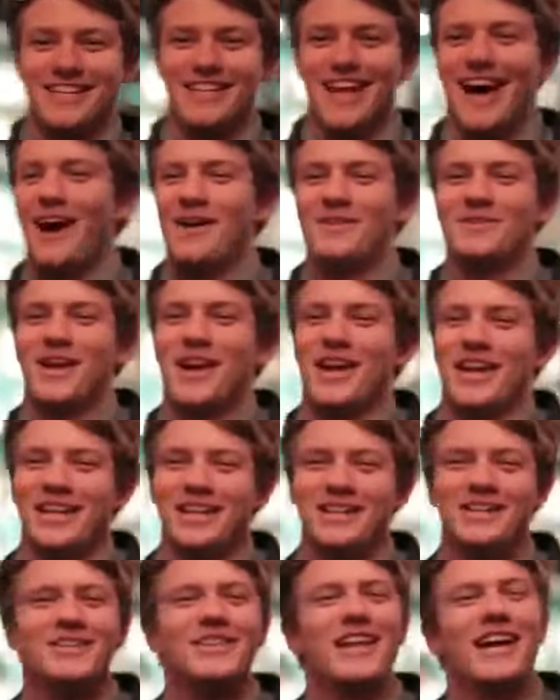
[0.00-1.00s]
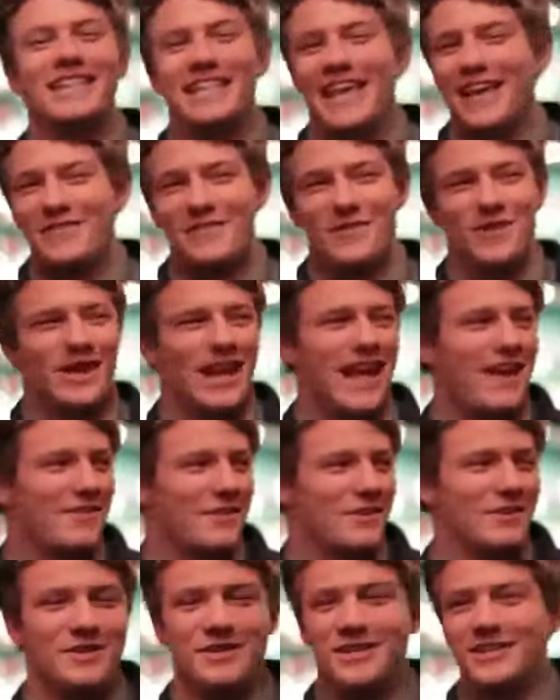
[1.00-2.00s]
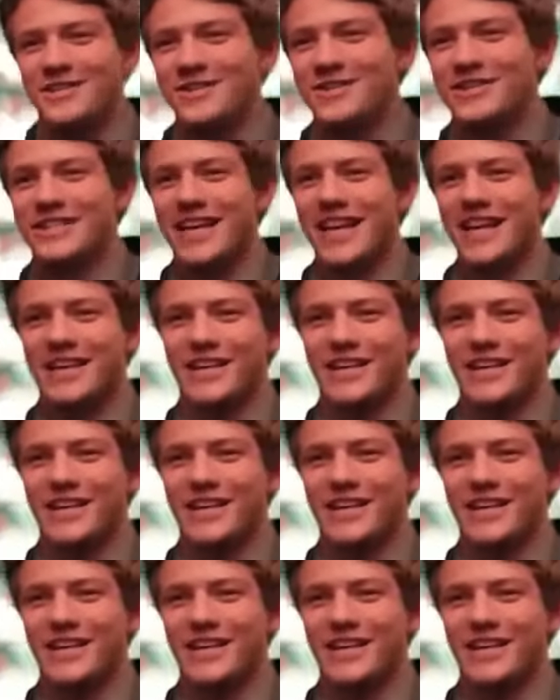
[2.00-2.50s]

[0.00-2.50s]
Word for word: No, I'm joking. Good luck to everyone. Have a good good set.